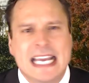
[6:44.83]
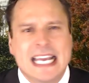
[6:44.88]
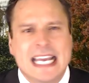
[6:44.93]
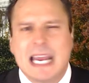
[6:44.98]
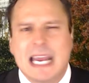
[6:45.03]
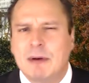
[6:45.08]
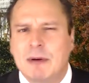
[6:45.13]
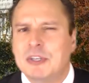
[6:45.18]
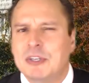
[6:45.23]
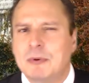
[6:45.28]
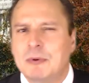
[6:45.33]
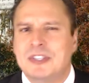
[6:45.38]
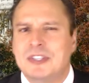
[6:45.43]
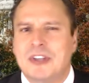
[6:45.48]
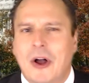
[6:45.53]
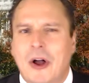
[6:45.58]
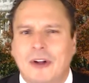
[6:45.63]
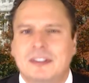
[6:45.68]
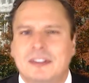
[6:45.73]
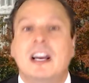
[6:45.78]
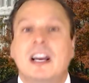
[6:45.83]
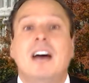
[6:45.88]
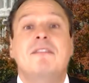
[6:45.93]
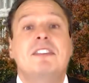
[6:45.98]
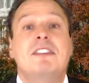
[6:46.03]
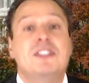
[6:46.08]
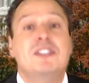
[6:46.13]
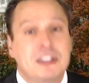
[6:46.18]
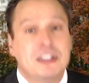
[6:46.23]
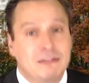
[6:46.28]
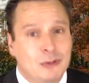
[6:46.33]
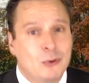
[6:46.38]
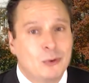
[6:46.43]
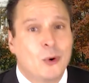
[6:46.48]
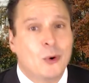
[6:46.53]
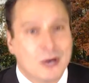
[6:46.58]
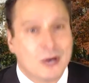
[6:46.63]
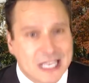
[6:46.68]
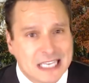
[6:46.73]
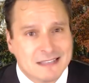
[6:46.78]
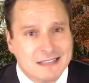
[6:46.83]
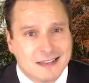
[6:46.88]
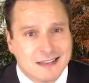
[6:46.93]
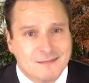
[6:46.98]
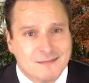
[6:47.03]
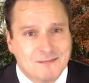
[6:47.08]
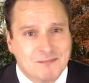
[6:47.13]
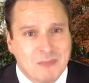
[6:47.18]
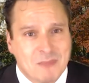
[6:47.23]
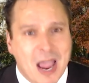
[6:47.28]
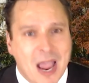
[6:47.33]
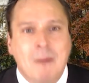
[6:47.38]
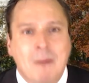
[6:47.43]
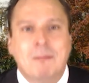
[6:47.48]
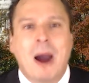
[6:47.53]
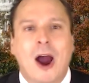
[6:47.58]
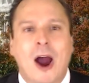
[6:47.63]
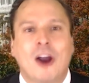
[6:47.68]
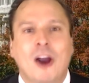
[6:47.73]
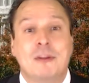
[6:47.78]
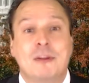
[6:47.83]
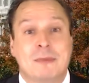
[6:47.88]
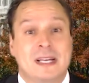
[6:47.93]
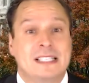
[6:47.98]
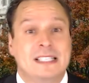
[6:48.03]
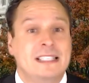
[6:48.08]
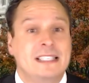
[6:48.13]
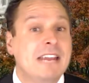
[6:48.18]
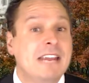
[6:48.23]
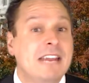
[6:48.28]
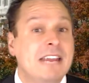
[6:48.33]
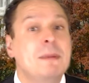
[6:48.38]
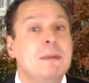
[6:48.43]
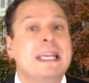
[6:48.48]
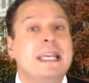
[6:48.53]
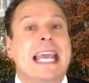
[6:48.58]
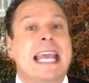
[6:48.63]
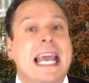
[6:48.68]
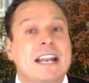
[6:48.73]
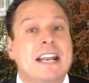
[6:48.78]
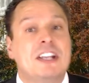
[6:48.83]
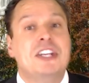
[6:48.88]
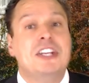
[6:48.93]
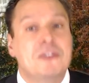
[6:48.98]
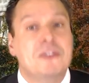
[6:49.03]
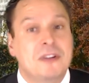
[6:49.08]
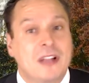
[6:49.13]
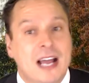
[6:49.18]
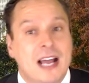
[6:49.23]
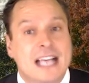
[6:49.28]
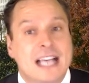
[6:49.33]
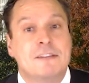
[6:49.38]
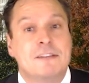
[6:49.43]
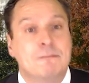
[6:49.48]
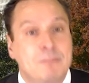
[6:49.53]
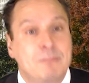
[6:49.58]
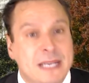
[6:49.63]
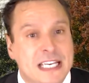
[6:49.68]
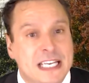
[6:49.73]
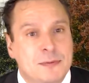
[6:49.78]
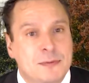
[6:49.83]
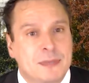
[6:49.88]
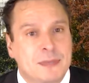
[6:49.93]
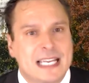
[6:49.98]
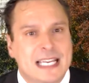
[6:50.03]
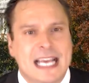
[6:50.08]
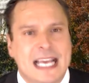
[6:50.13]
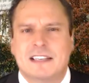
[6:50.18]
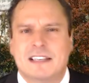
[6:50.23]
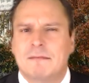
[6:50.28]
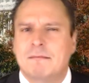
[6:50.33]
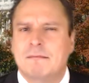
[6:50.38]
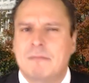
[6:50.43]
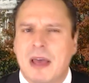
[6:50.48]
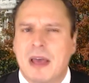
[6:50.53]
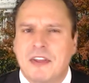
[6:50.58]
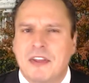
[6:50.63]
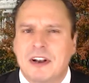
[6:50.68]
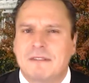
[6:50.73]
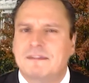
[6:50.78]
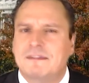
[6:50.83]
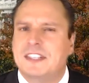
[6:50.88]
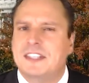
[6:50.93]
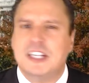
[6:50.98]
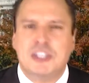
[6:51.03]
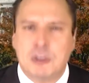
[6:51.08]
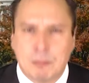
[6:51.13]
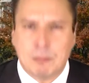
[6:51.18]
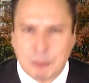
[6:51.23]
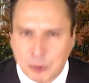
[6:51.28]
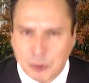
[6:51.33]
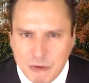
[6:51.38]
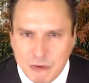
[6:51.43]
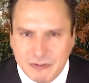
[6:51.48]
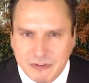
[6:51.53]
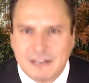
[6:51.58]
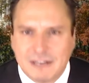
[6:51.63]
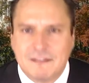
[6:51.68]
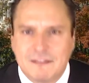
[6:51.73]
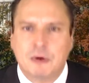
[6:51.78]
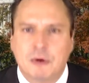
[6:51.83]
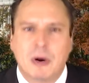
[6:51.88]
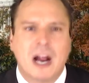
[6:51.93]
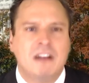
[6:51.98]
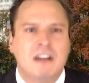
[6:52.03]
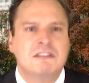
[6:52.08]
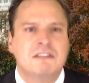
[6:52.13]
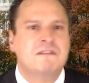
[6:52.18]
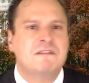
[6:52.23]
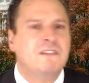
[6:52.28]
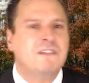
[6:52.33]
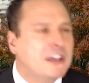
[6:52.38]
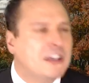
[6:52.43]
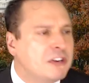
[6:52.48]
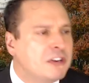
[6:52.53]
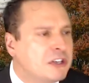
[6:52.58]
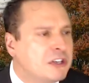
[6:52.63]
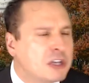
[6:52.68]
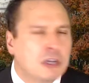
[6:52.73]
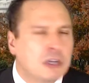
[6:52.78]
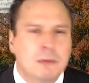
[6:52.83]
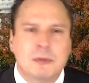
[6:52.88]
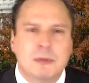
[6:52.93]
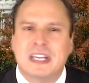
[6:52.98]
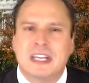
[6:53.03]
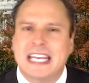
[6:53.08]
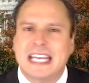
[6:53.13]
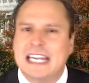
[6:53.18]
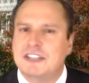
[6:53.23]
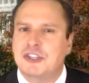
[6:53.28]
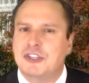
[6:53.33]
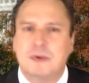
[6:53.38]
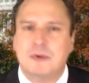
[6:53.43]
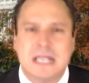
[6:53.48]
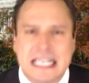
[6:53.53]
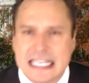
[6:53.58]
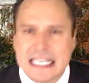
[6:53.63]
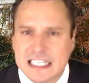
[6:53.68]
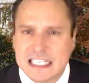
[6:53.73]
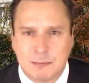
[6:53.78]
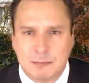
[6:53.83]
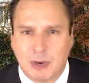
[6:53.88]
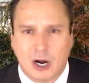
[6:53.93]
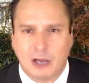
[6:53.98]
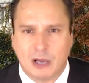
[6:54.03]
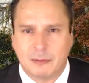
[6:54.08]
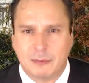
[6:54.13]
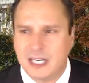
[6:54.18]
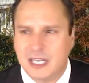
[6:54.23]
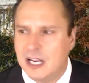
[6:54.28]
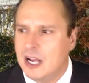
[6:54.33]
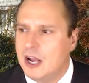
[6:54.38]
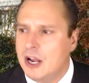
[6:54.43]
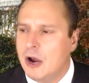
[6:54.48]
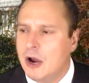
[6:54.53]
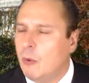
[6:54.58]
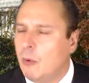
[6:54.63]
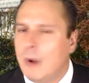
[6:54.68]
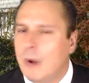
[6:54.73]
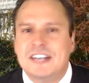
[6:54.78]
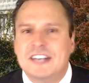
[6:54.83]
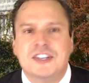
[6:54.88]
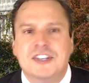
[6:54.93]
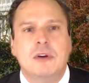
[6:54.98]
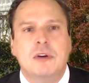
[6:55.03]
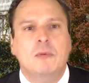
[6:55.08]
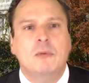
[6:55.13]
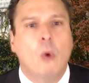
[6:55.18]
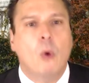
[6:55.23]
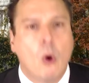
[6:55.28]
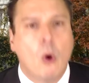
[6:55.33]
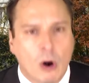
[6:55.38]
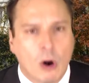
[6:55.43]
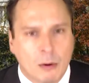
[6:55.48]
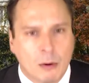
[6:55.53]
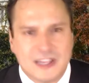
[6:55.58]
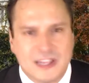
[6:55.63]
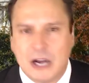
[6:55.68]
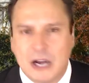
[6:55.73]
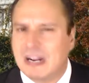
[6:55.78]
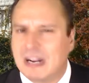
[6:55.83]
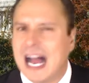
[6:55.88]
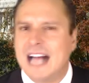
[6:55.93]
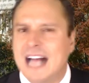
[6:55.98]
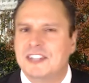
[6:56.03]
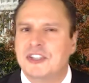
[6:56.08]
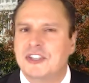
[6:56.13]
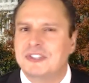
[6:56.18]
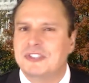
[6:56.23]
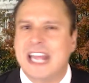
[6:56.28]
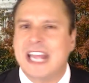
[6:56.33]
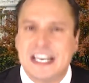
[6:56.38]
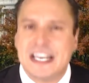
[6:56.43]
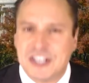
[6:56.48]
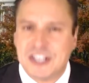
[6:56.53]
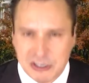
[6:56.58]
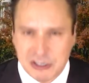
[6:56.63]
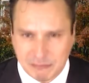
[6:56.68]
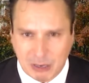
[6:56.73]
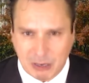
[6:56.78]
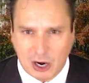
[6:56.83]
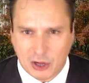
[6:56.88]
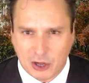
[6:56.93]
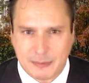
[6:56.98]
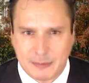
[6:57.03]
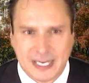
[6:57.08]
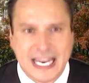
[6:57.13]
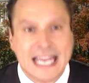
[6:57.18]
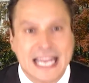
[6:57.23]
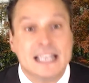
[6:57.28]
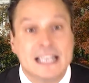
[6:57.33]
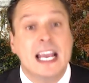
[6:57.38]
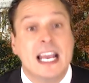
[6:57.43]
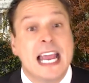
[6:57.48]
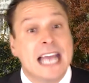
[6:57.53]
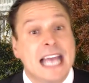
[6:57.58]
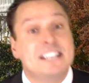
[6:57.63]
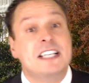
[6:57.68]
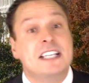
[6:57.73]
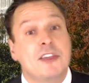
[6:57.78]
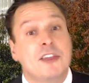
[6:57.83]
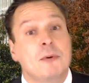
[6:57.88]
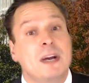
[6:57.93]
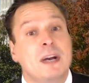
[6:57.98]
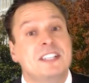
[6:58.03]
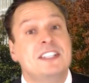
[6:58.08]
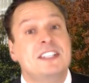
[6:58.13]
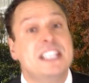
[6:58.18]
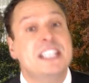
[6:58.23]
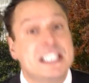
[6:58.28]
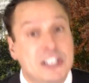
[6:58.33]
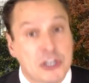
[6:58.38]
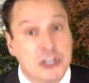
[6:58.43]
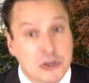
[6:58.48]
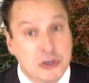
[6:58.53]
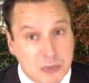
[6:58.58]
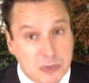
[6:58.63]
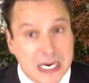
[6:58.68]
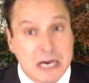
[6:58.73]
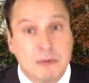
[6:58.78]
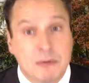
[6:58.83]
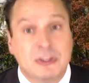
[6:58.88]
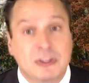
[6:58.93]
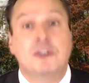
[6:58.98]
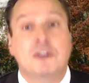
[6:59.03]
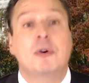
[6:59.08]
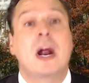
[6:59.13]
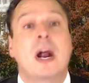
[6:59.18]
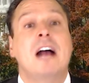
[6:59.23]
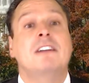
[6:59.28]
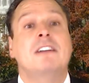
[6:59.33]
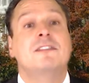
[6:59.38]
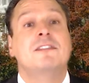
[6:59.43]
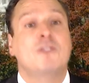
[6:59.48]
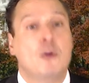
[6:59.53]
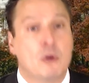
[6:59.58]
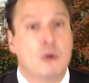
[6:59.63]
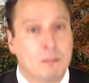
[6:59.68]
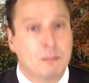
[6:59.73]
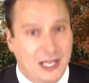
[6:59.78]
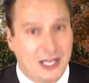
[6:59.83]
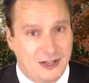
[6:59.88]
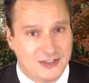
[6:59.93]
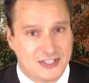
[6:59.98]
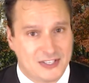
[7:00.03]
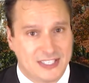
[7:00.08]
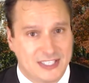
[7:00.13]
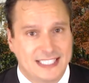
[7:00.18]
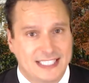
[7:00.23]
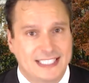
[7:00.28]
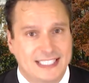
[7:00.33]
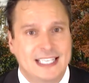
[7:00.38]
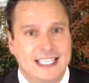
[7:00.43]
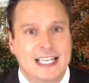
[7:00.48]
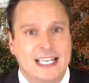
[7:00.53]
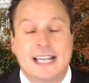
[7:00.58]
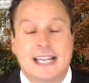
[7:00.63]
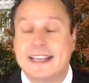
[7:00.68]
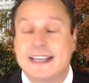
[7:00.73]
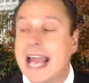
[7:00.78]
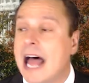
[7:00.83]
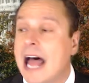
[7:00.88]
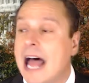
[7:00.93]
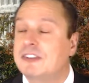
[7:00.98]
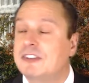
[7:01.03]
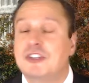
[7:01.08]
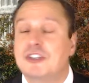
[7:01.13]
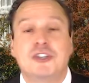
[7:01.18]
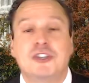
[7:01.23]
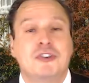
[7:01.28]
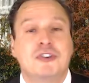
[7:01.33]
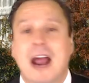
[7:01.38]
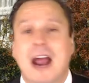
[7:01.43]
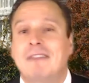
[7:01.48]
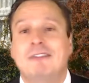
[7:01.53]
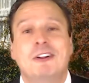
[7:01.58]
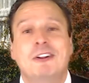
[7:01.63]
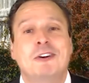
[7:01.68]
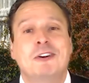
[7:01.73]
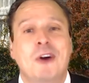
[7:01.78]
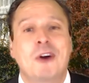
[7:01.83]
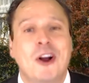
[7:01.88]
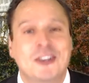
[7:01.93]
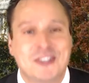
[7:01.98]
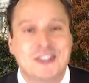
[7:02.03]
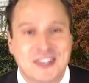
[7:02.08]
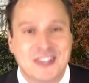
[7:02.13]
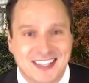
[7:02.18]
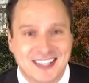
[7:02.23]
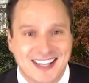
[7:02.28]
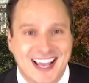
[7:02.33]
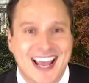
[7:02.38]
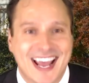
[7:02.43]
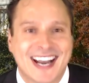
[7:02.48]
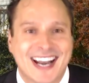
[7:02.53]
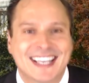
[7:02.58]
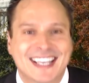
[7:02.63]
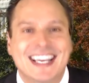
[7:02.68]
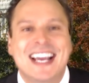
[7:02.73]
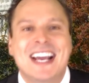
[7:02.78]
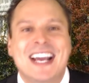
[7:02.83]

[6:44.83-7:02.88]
It was a result of the Civil War in England. Parliament even began to utilize impeachment as a method of disapproving of the Crown's failure to communicate treaties to Parliament, waging war without consultation of Parliament, and to otherwise disagree with the Crown's foreign policy. Now let's travel across the Atlantic.